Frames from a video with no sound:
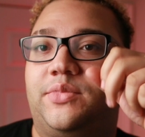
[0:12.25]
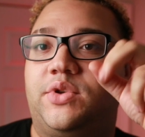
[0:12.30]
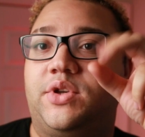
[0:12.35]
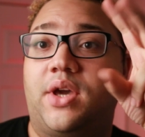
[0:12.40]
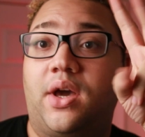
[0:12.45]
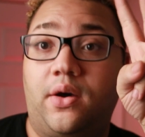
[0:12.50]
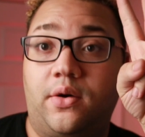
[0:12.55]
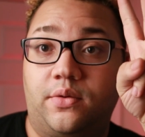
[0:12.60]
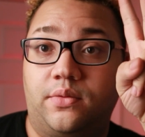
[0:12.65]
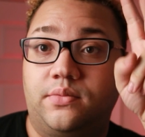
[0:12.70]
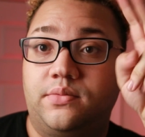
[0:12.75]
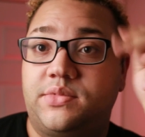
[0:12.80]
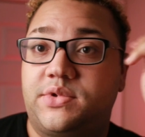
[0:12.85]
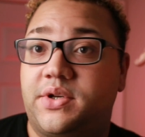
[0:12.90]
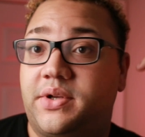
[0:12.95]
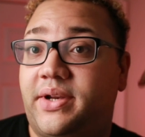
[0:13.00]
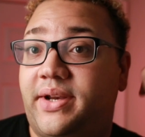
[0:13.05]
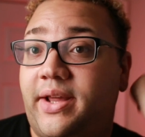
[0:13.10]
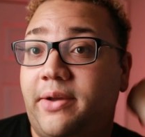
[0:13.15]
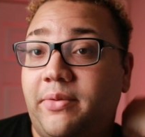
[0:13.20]
Yo,
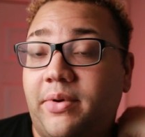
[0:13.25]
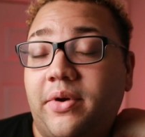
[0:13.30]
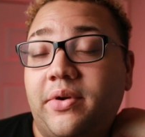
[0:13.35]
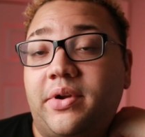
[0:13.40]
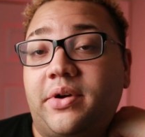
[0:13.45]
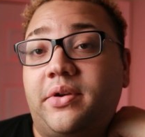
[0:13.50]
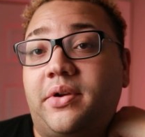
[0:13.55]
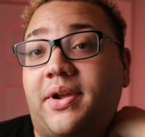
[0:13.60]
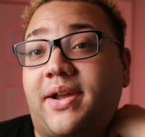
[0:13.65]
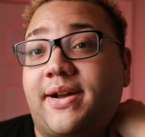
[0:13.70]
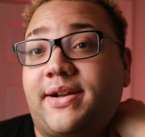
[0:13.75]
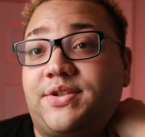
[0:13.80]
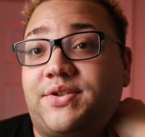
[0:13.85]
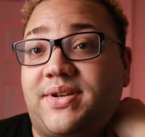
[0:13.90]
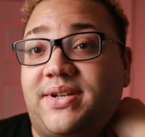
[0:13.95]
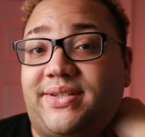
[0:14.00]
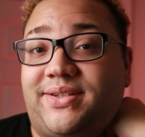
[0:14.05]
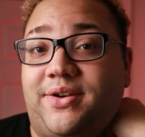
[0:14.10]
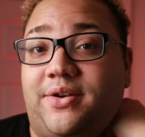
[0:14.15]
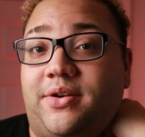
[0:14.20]
so today we're going a little
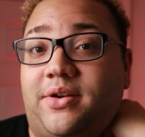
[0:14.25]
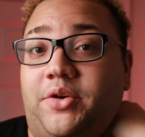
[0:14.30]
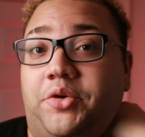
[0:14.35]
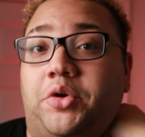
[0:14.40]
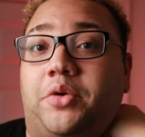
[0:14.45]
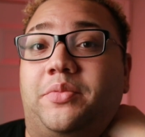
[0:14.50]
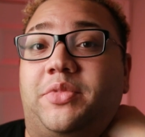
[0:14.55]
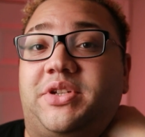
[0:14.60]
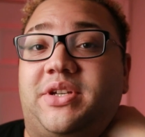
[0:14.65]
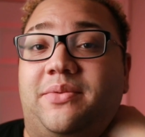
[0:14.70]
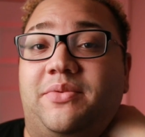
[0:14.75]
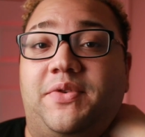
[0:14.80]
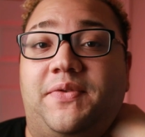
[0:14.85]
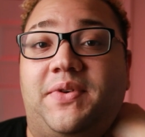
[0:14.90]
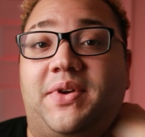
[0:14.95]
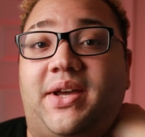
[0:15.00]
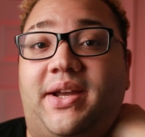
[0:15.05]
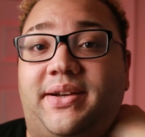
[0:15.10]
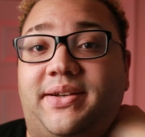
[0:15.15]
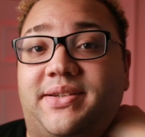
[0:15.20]
contrastier to normal. Tell me if
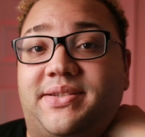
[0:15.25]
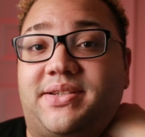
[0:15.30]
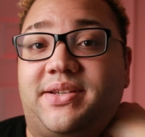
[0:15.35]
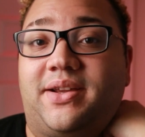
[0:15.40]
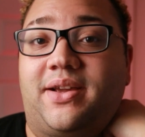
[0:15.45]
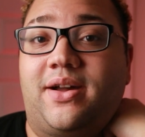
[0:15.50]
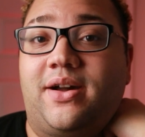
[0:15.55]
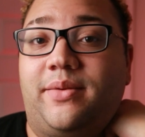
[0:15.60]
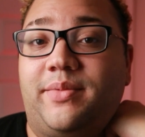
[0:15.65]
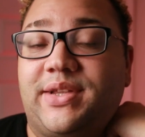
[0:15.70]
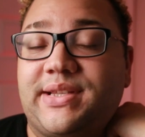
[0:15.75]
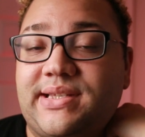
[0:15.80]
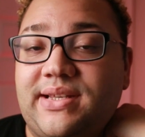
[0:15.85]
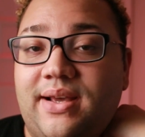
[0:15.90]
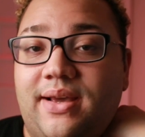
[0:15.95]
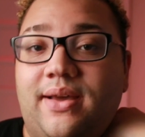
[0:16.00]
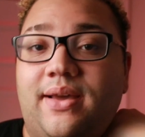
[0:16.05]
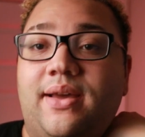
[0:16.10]
you like this in the comments.